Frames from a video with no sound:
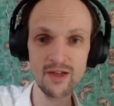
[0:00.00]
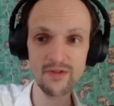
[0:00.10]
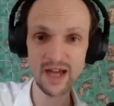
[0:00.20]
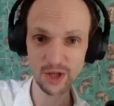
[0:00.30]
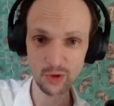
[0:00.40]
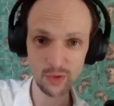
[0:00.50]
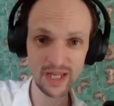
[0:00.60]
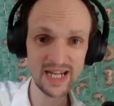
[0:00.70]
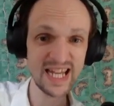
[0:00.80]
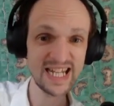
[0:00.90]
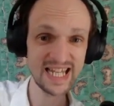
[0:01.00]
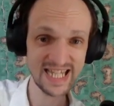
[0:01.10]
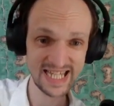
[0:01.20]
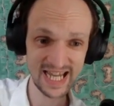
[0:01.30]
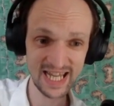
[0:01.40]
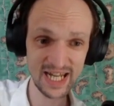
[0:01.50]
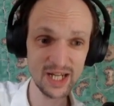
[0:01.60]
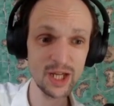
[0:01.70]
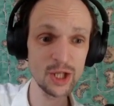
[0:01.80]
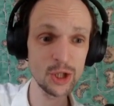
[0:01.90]
that green
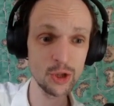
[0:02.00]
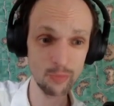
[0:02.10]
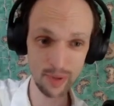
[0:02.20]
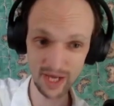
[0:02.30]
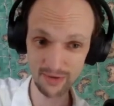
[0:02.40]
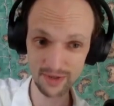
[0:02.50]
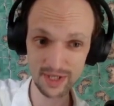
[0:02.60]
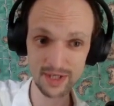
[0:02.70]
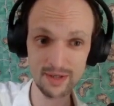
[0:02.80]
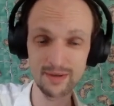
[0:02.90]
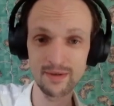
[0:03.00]
decided to pounce.